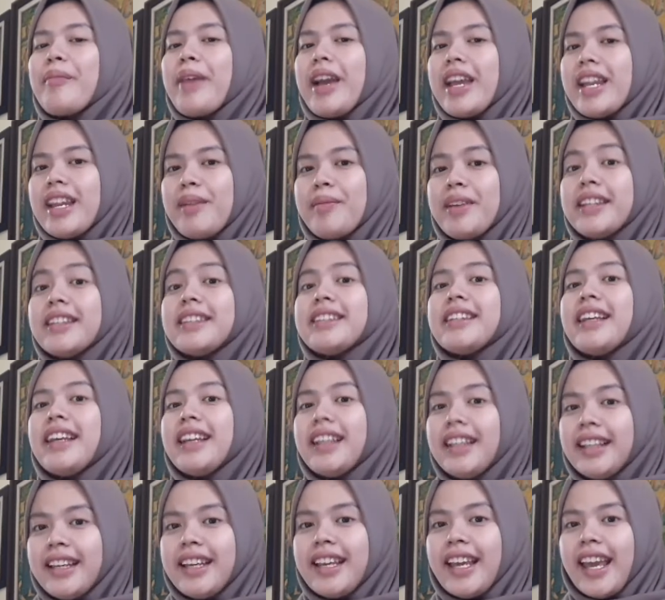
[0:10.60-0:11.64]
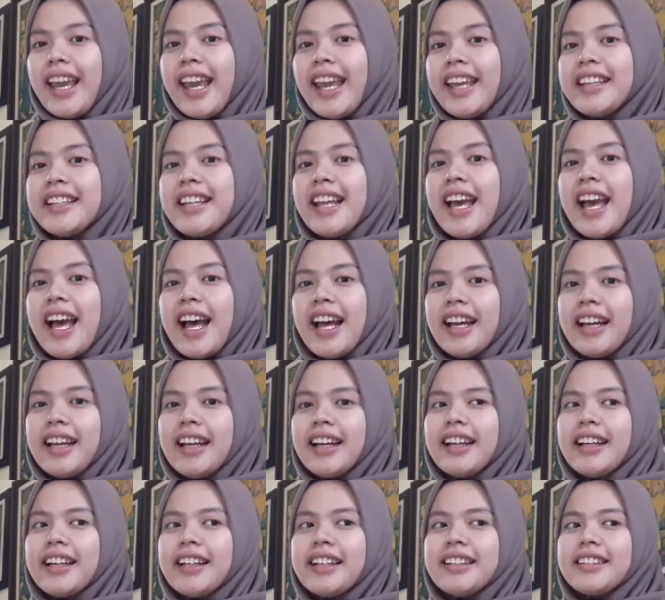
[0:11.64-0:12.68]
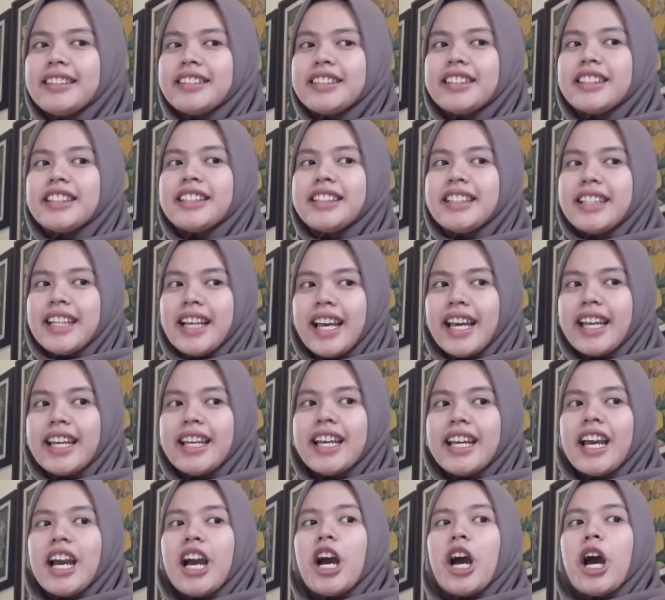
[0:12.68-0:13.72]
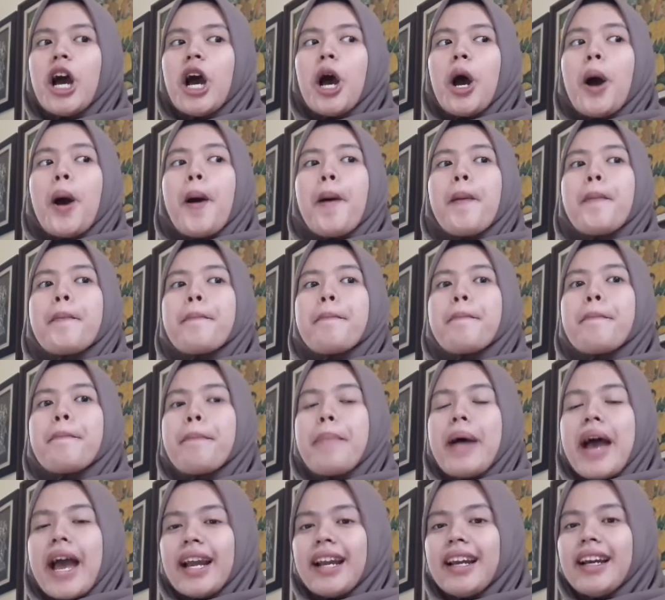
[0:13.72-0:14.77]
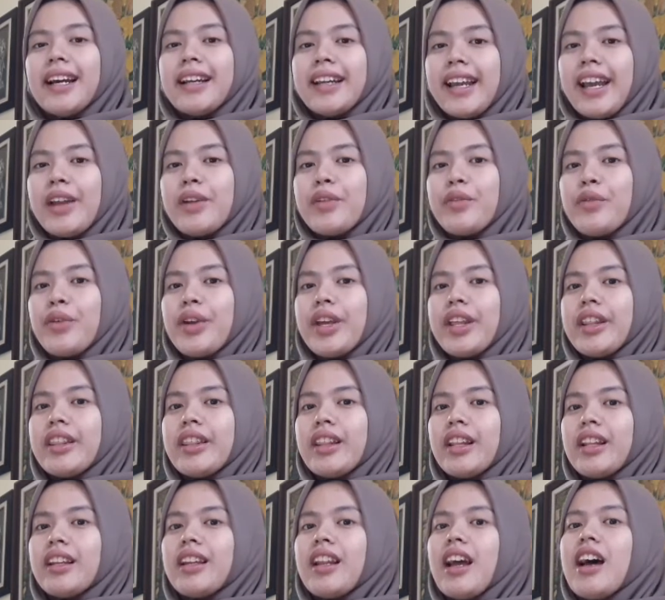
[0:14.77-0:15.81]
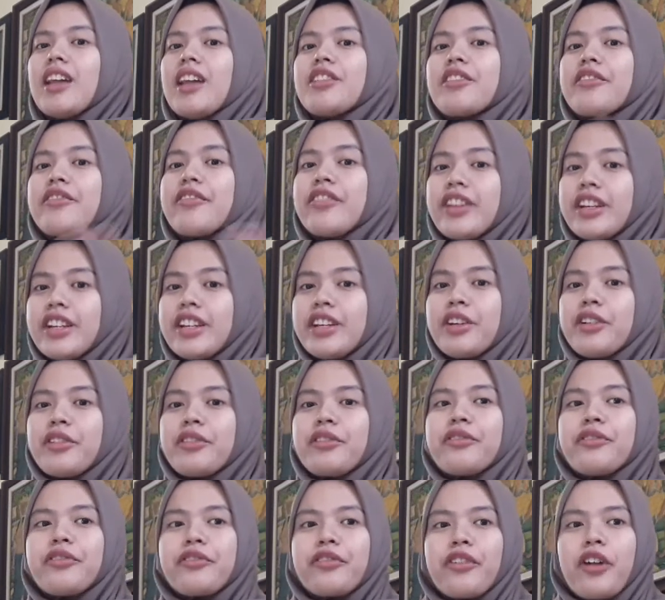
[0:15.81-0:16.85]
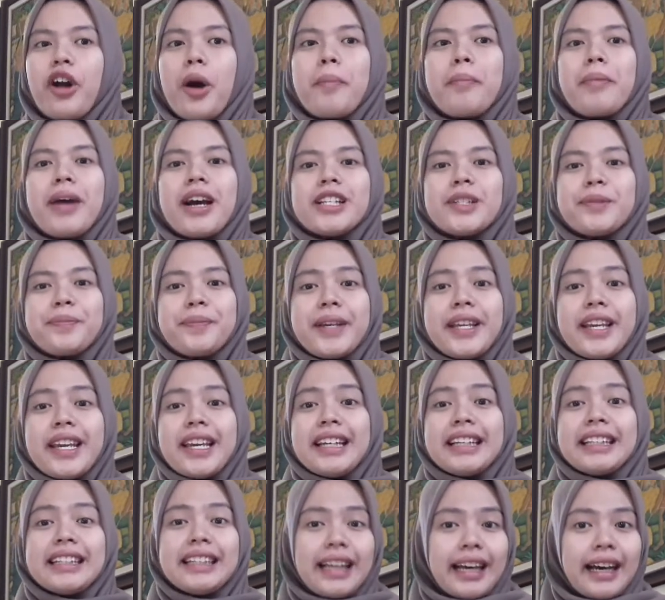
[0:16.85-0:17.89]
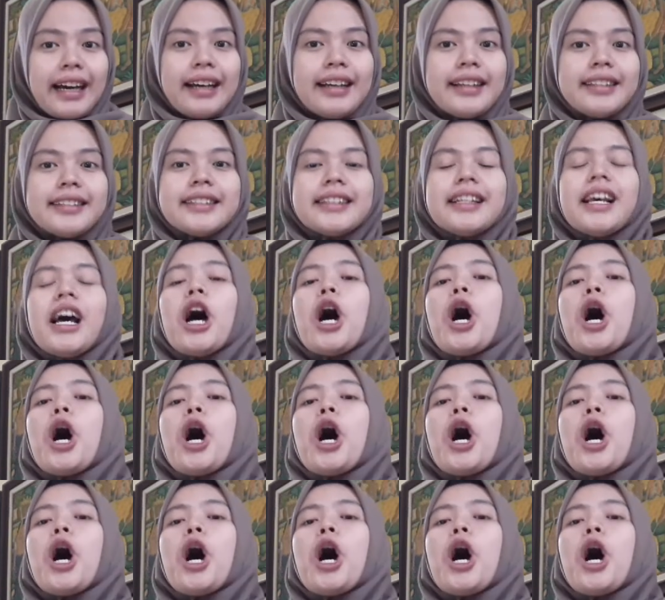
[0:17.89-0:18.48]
my name is Ilyin and today back again with another video from my speaking class.